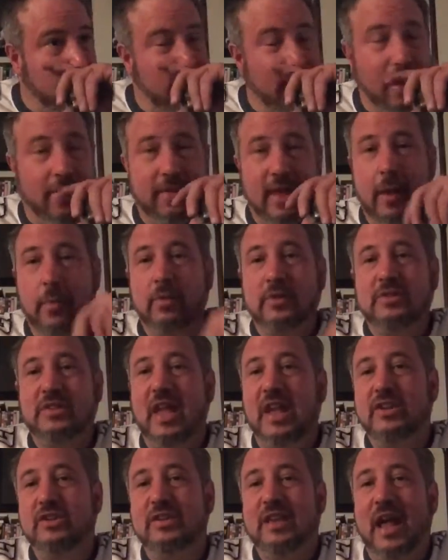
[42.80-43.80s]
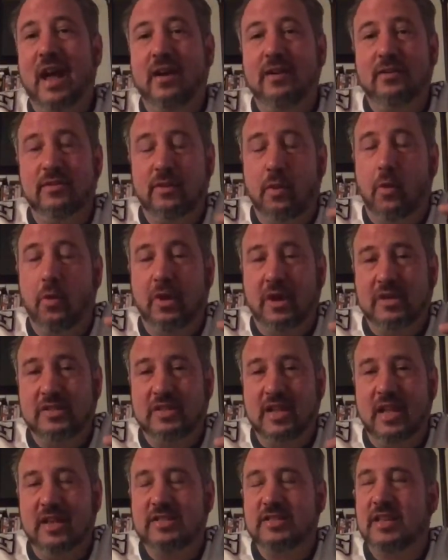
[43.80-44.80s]
now they were stationed at the Hornet's
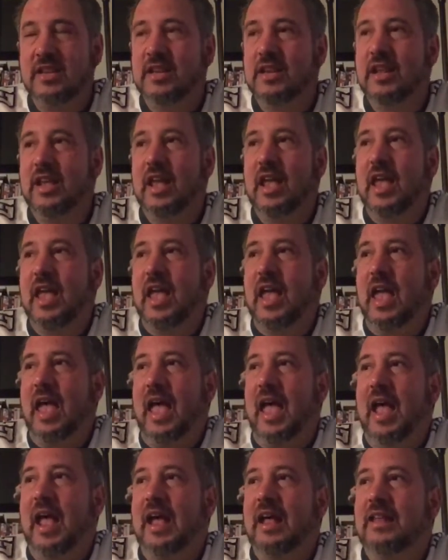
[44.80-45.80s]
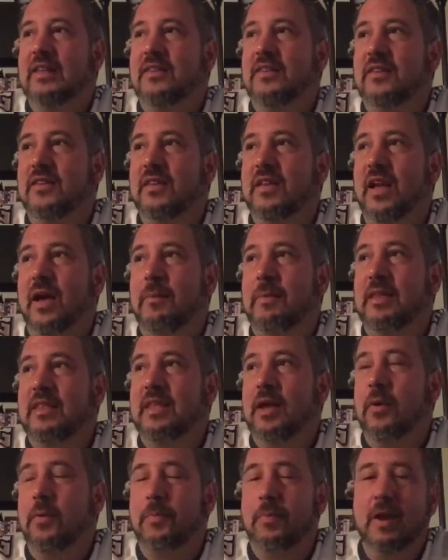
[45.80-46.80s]
Nest, and I mean
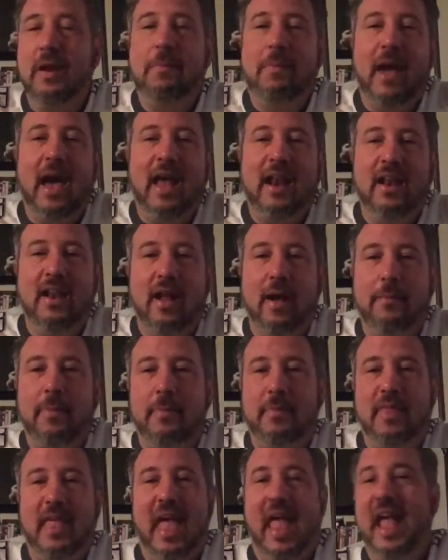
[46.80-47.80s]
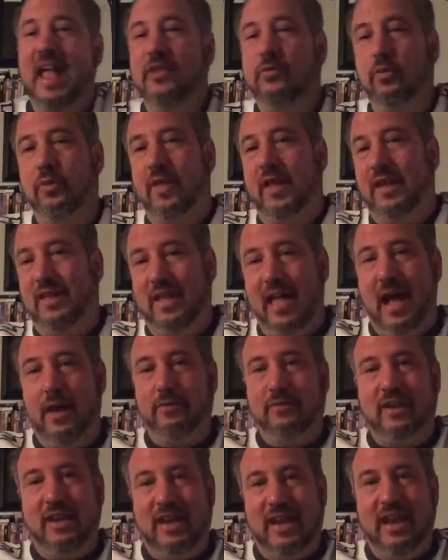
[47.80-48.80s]
they were pretty padded up. I mean the heads were like
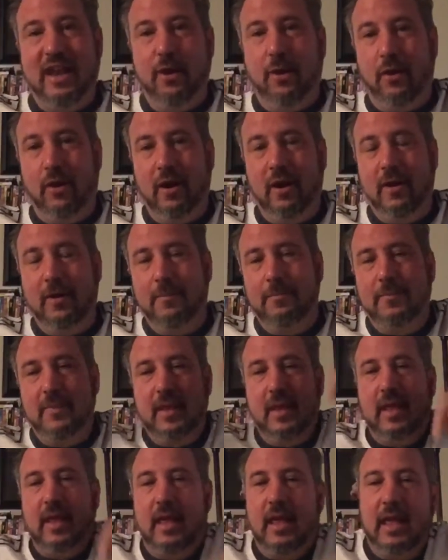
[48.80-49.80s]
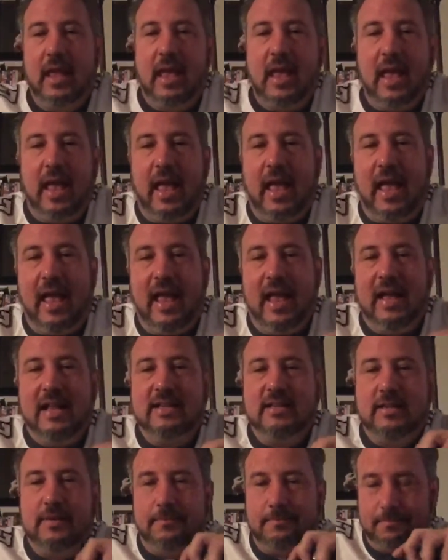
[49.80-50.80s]
out to here,
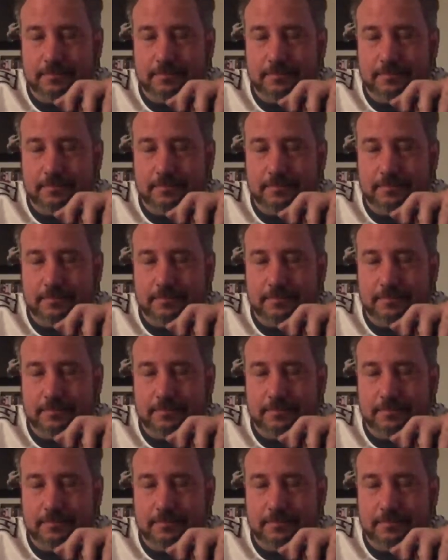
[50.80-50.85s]
and